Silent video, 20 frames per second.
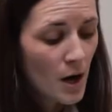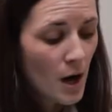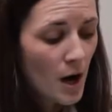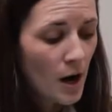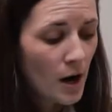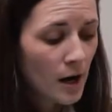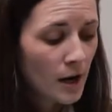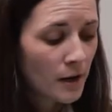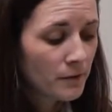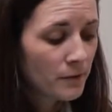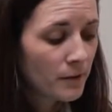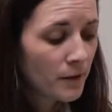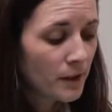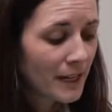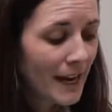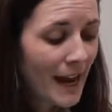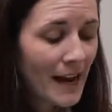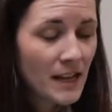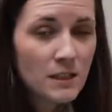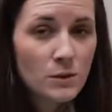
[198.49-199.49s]
are for
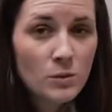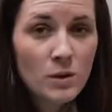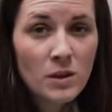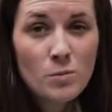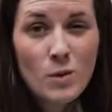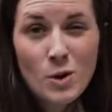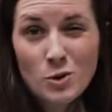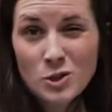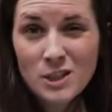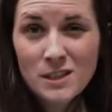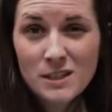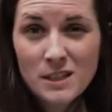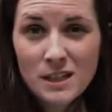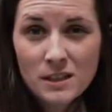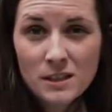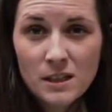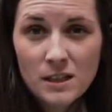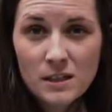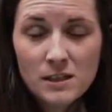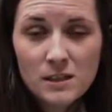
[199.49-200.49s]
cats with motion
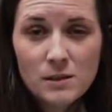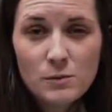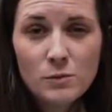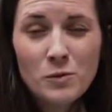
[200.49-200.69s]
sickness.